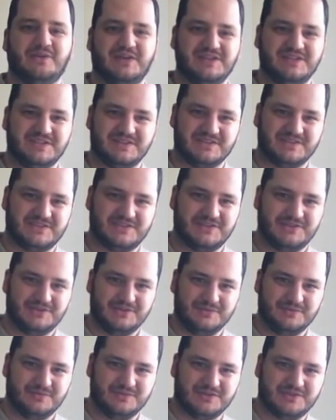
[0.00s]
reasons
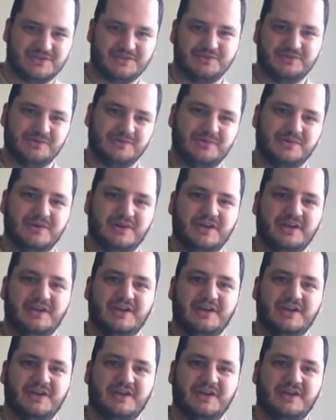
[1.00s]
to pursue